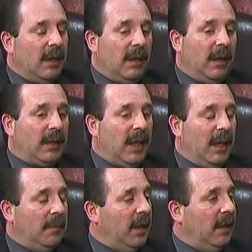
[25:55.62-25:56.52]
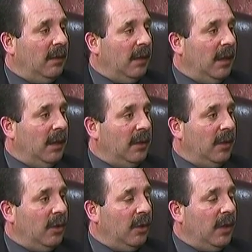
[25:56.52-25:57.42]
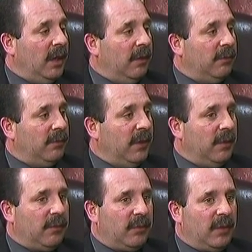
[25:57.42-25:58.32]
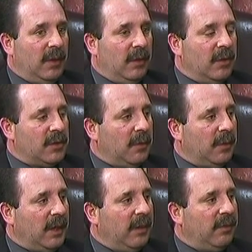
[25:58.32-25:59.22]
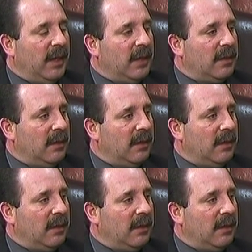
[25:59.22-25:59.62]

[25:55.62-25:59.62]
It can be. If there's a belief that,